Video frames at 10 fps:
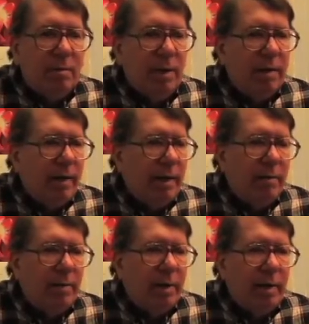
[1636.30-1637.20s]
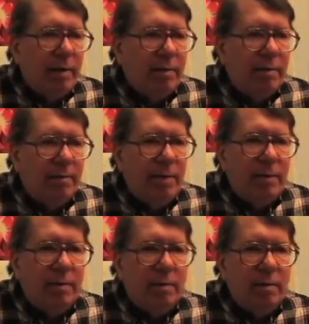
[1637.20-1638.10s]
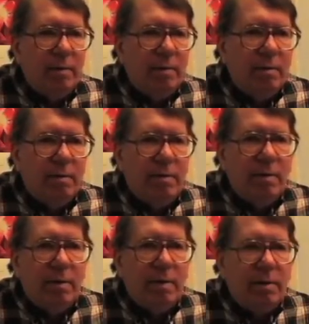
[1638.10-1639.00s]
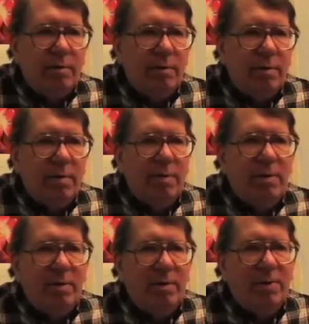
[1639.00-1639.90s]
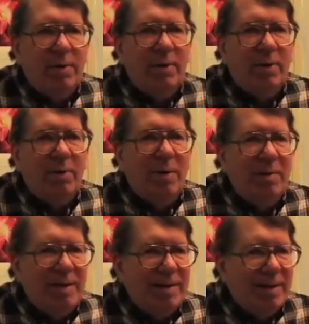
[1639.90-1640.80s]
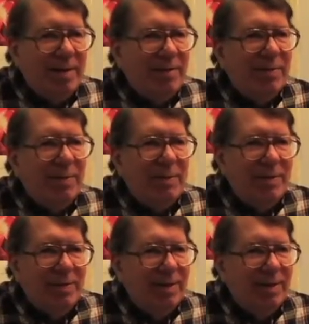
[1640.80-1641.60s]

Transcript: Well, yeah, I would have had to invent the genetics of Pseudo obscura by myself, which.